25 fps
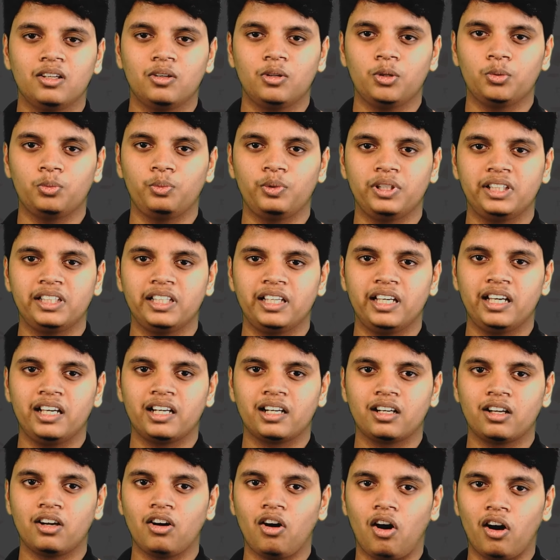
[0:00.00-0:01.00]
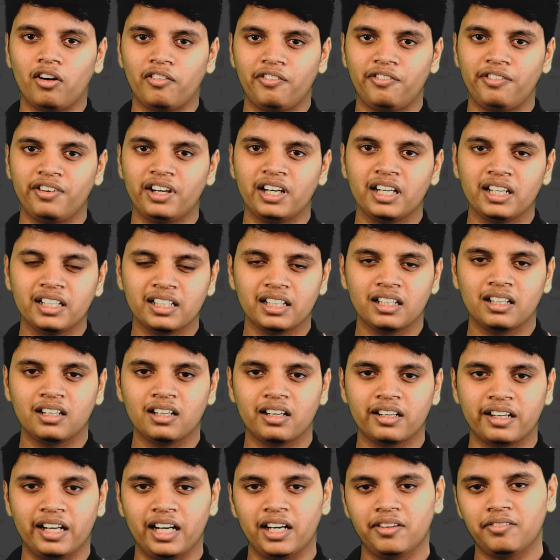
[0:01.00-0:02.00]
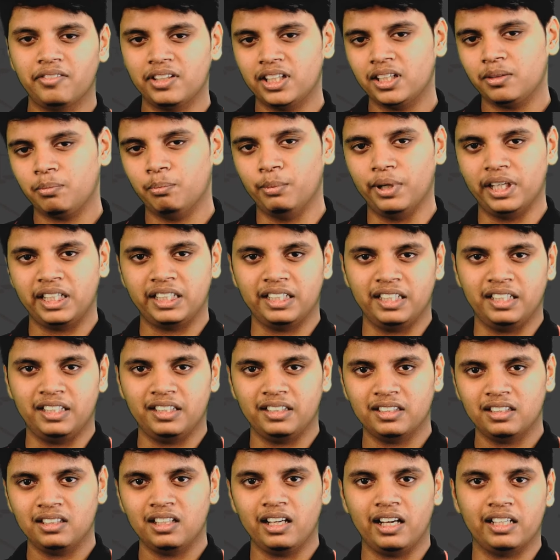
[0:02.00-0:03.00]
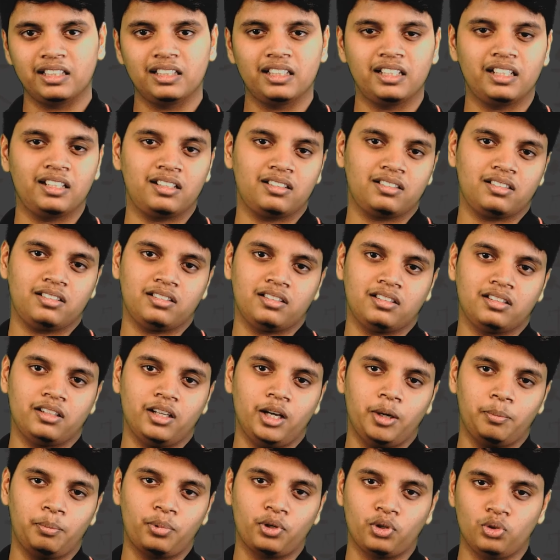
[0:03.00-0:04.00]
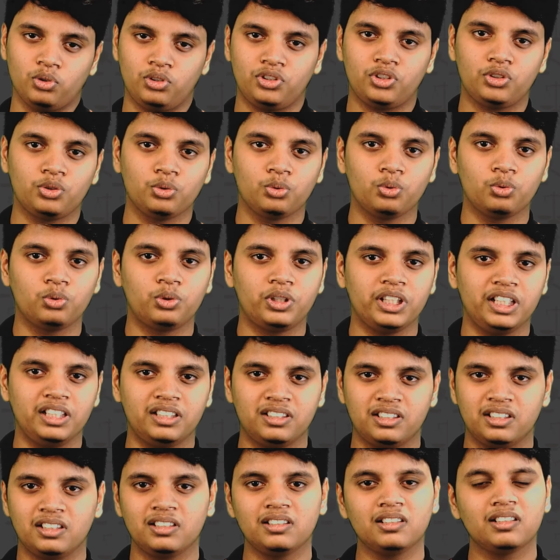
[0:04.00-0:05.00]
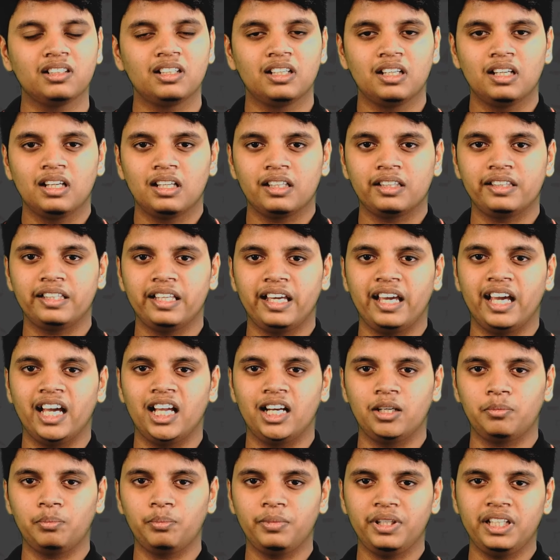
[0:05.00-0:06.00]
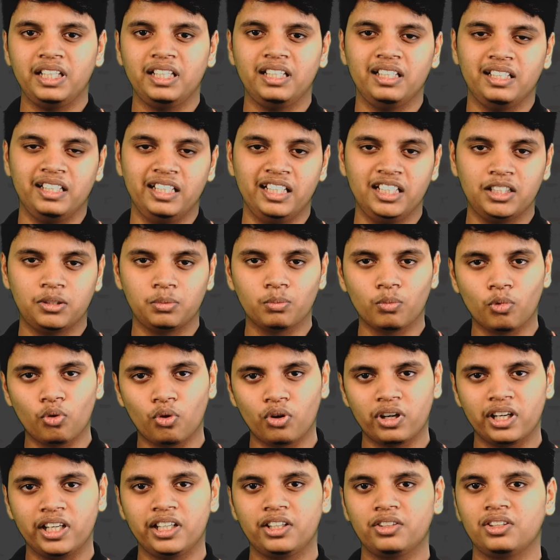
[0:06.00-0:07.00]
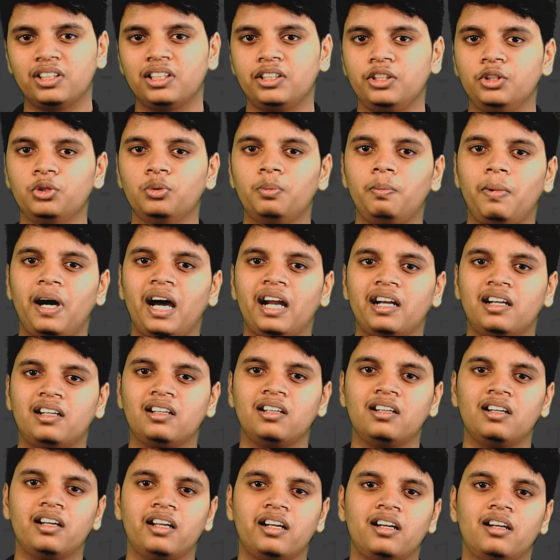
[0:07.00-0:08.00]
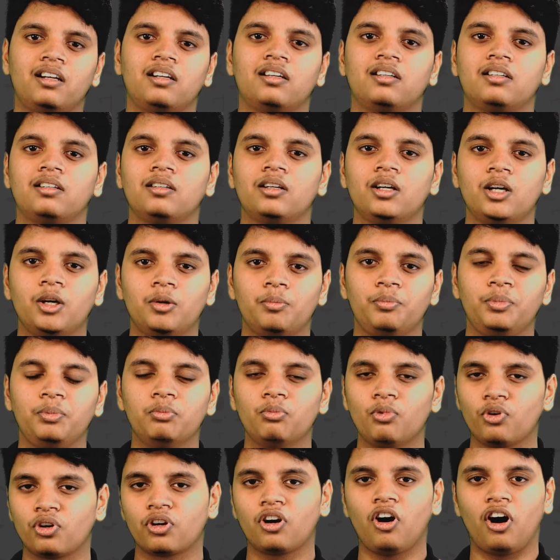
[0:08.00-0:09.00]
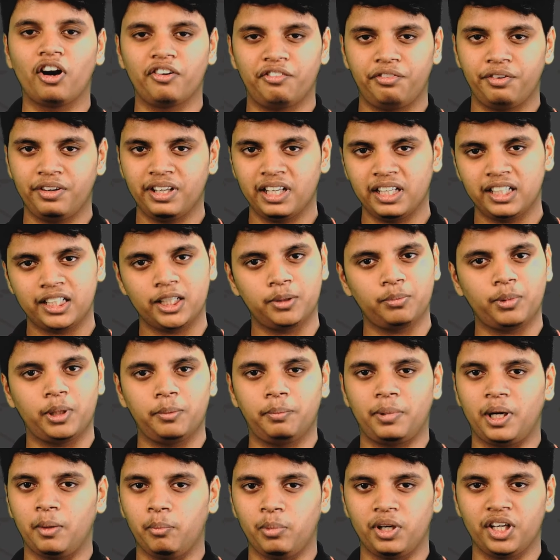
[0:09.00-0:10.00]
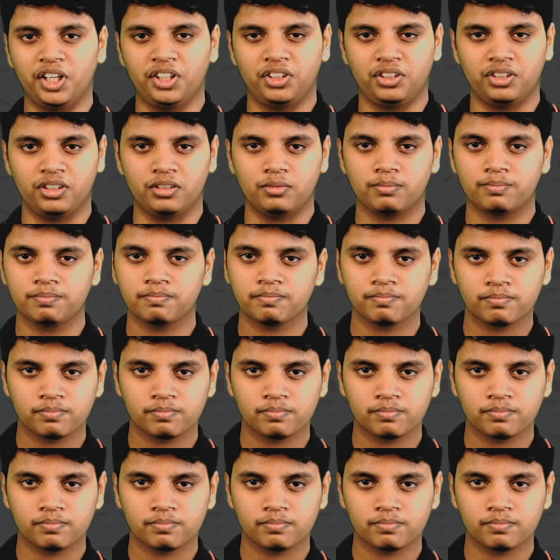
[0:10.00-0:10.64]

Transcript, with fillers: with their confident and relevant material and their approach to teaching, they helped me ease more into the new pattern and be more confident in my preparation.